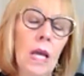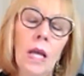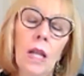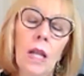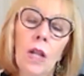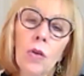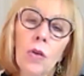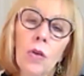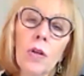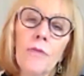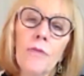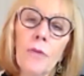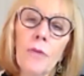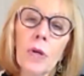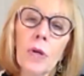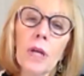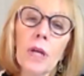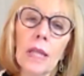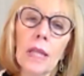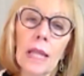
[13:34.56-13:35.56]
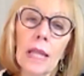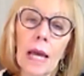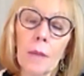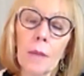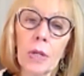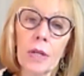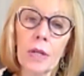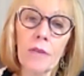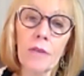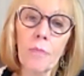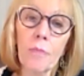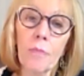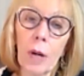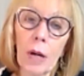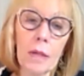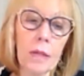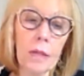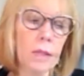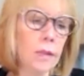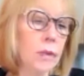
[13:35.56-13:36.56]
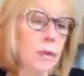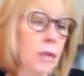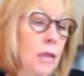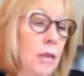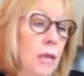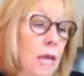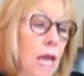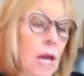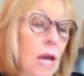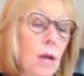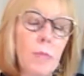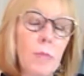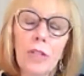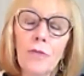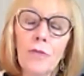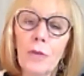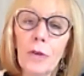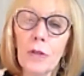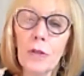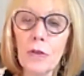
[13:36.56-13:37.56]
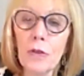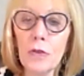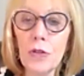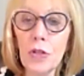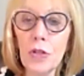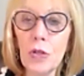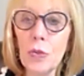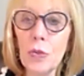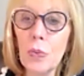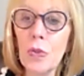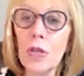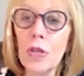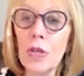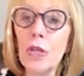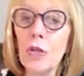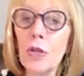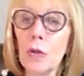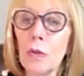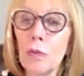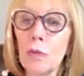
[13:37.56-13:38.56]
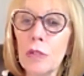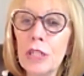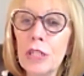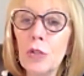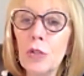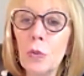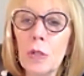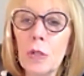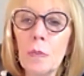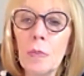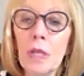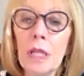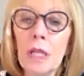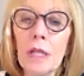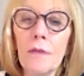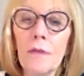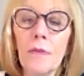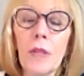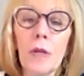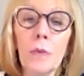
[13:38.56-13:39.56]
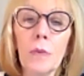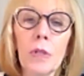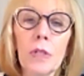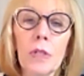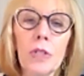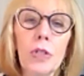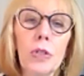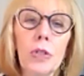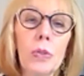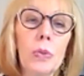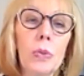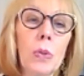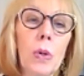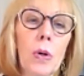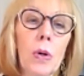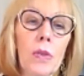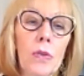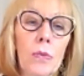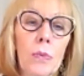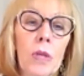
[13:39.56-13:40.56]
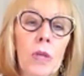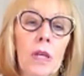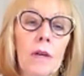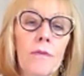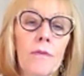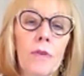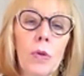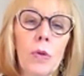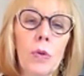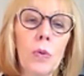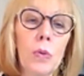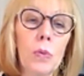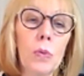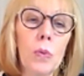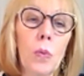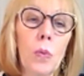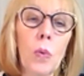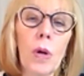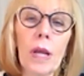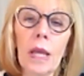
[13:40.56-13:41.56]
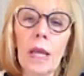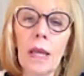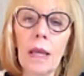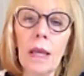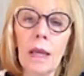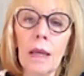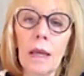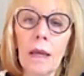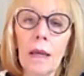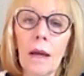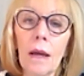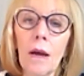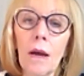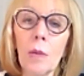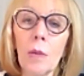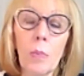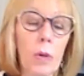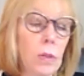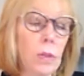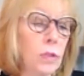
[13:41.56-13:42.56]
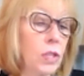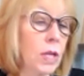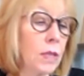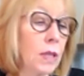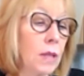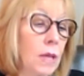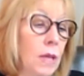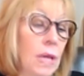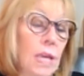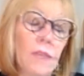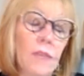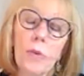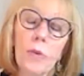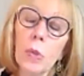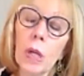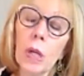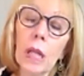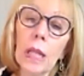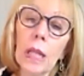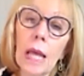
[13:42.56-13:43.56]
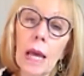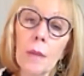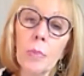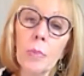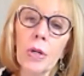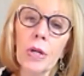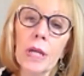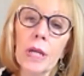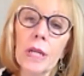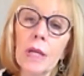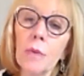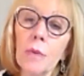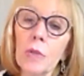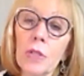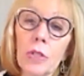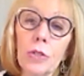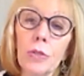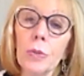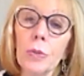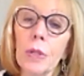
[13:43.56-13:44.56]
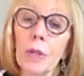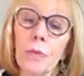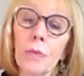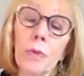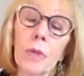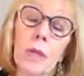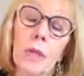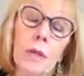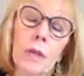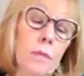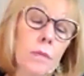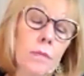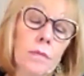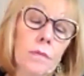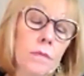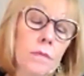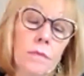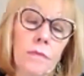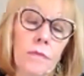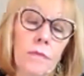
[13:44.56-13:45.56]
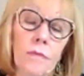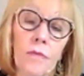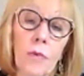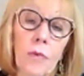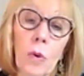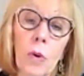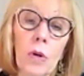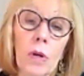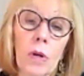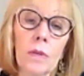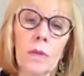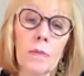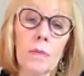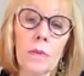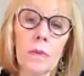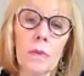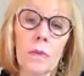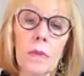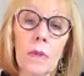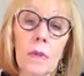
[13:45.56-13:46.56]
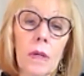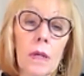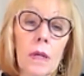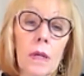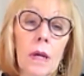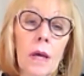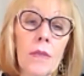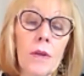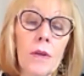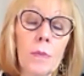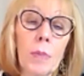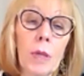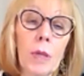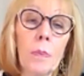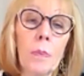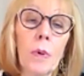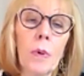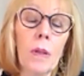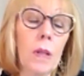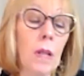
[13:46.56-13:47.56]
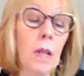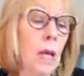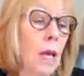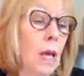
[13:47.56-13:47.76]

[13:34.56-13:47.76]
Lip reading: Look for collaborative partners. How much further do you think your reach would be if there were two or three of you working on a project? If you were collaborating with two or three or four other people,